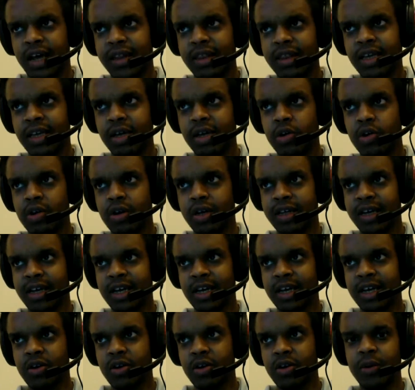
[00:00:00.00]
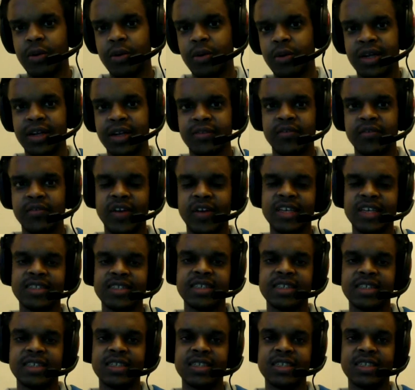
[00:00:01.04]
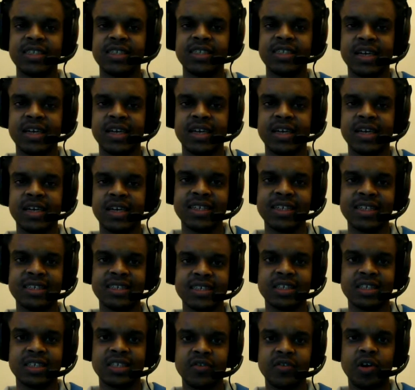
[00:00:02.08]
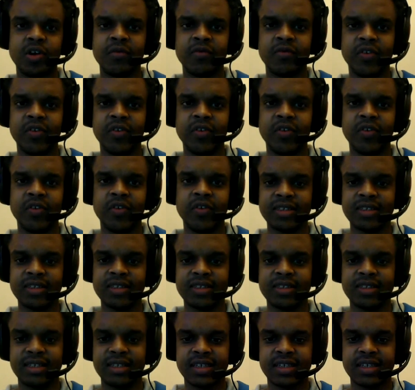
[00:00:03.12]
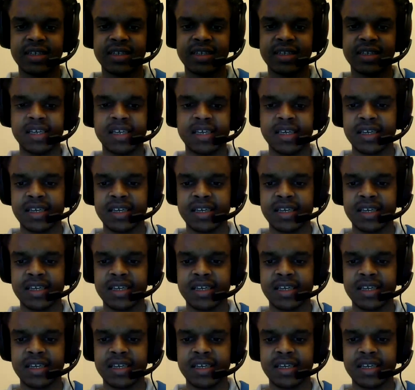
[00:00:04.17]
I think Corbyn faces a crisis of confidence. He's